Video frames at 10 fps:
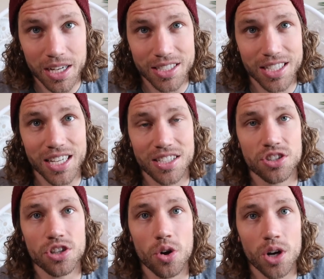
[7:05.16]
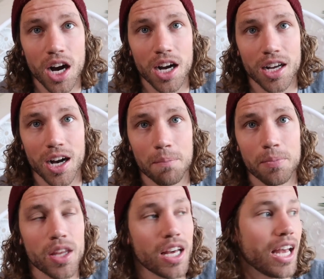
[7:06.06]
because they get so caught
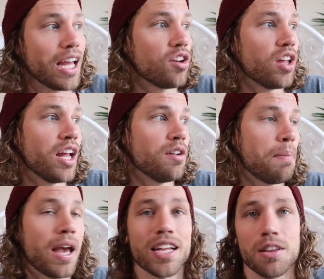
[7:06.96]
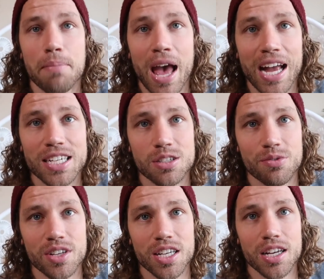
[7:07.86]
up in paying the baggage
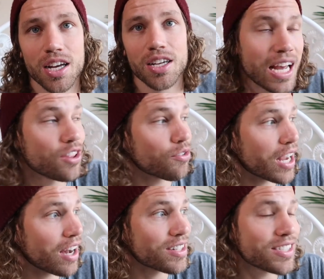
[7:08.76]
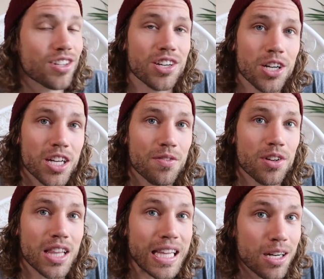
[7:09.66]
fee. And the reality is they're gonna give
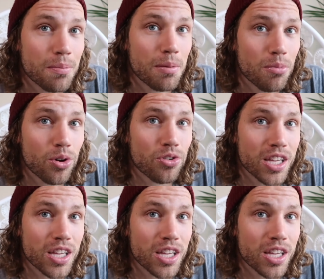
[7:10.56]
you a little bit more